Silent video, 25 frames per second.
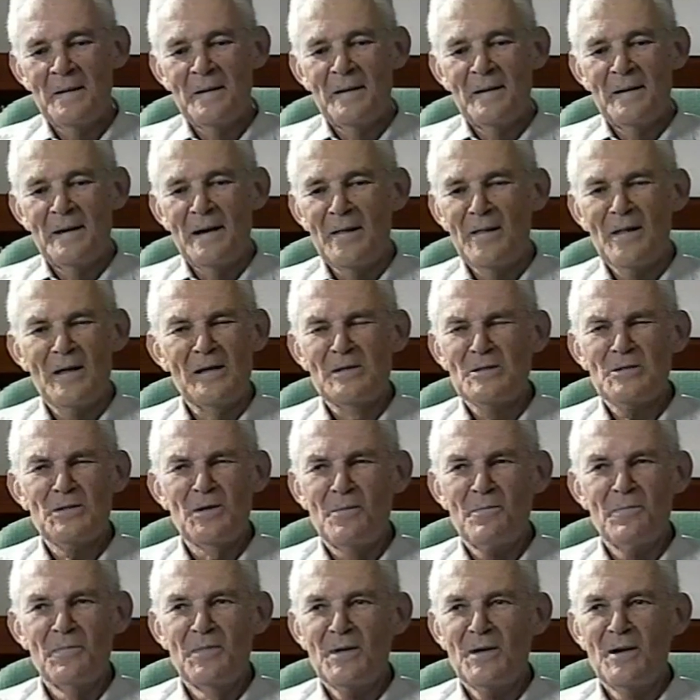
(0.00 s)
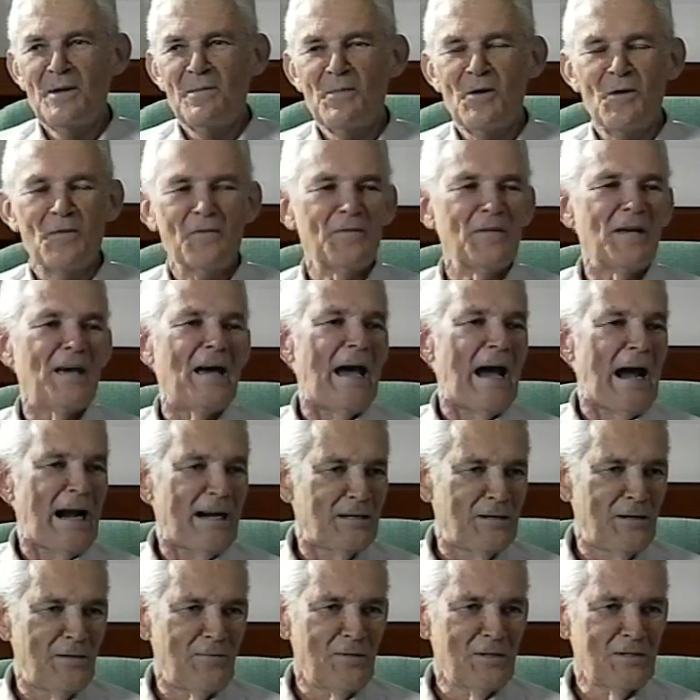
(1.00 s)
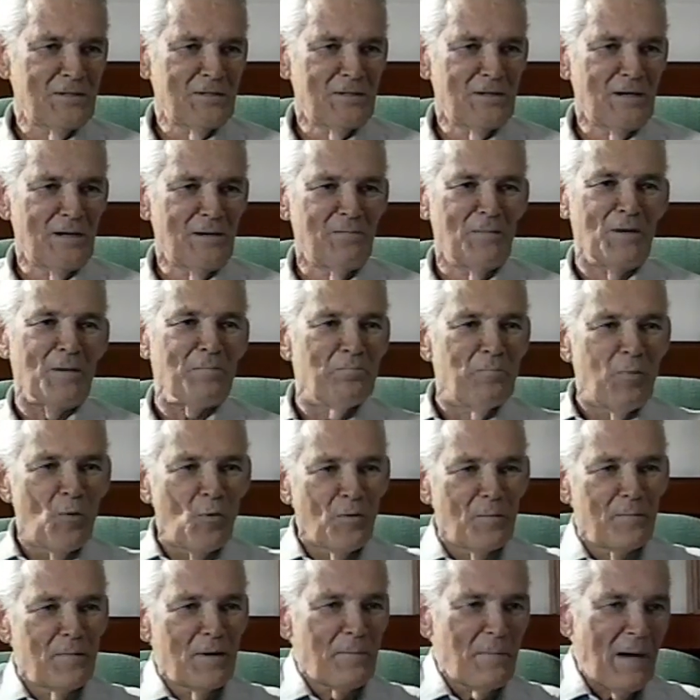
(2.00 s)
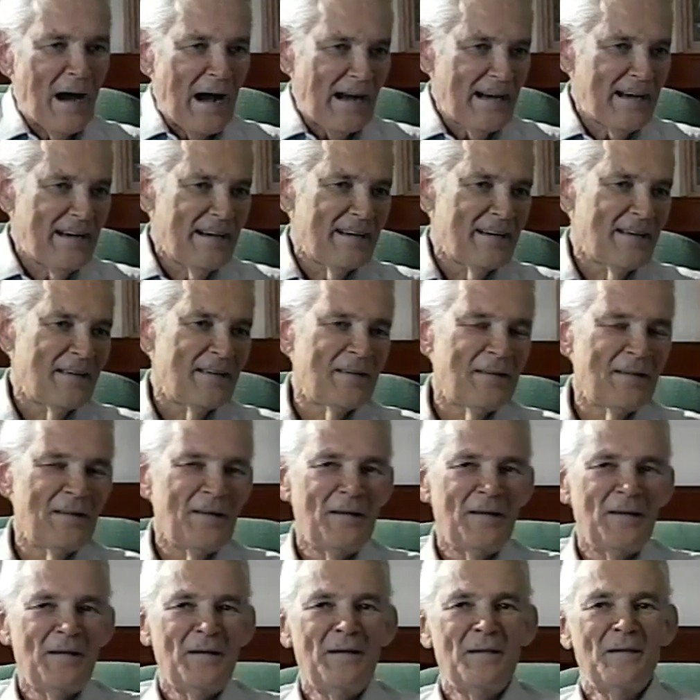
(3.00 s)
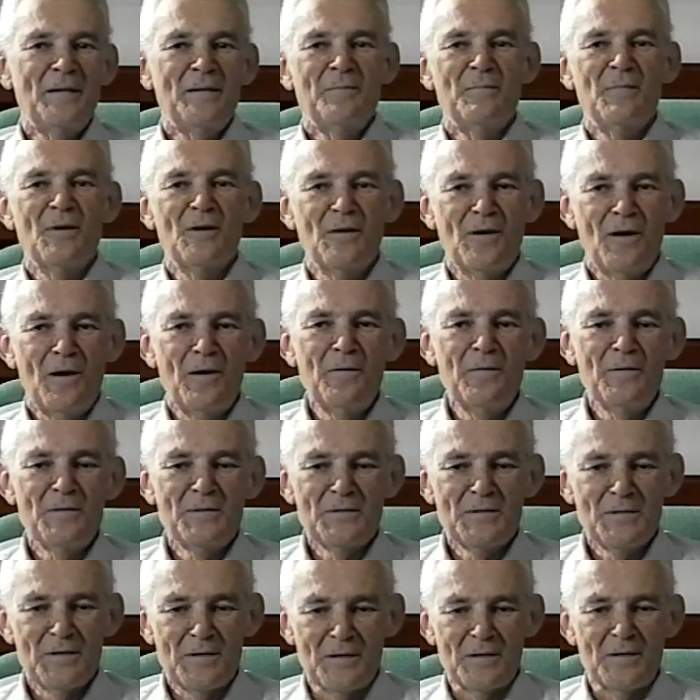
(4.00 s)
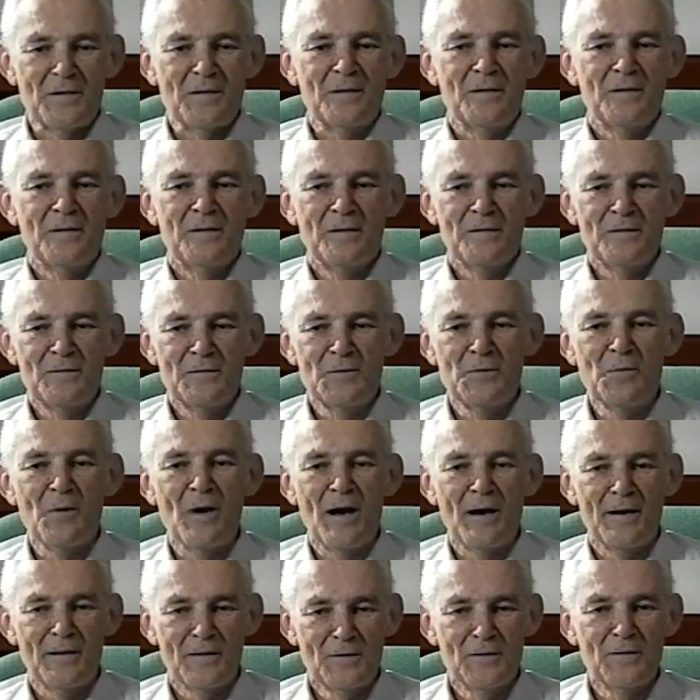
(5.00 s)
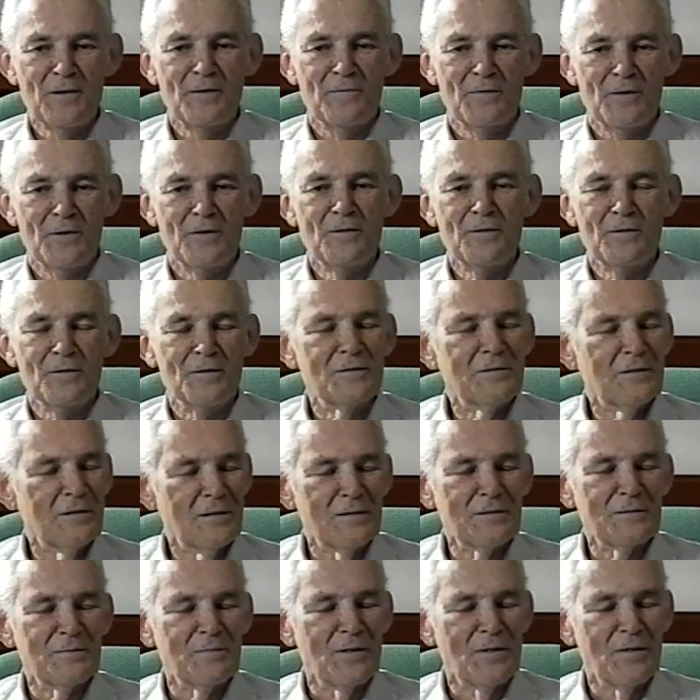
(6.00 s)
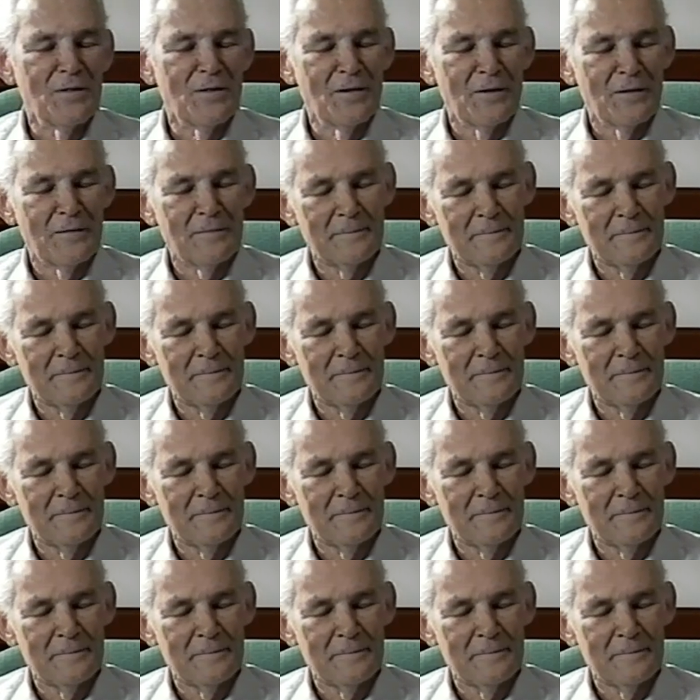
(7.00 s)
And then something about the activist in me pulled me back. But always the duality of interest has been there.